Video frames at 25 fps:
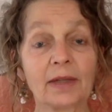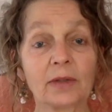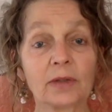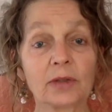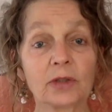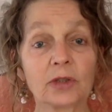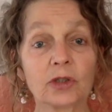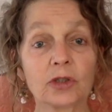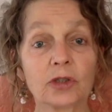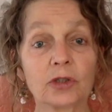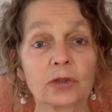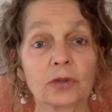your
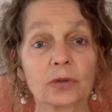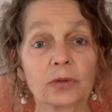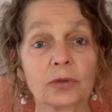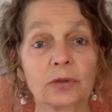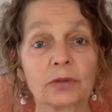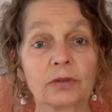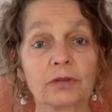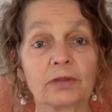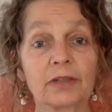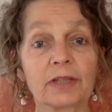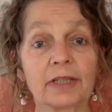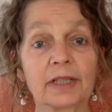true
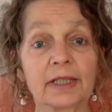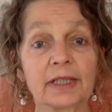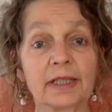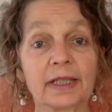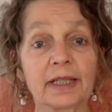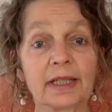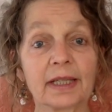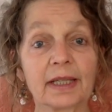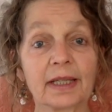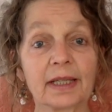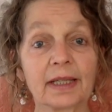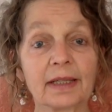
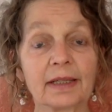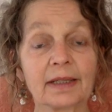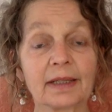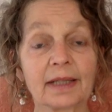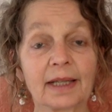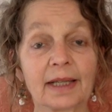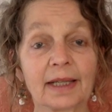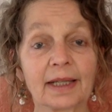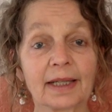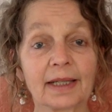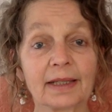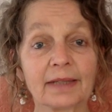divinity
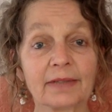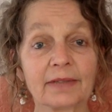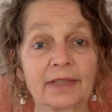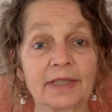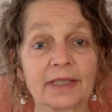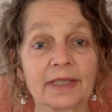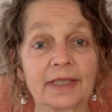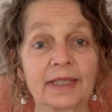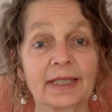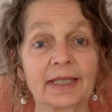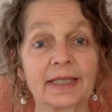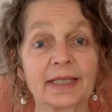that
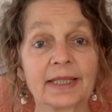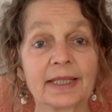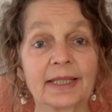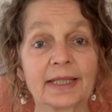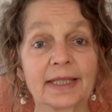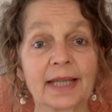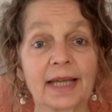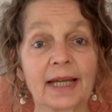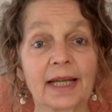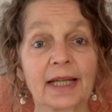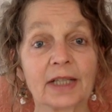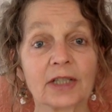lives
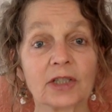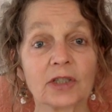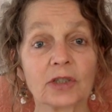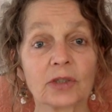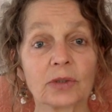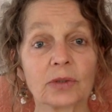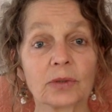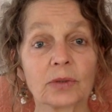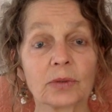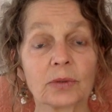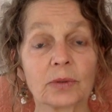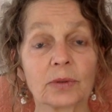inside
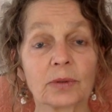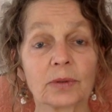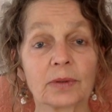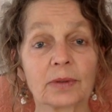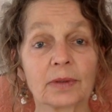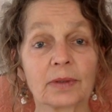you.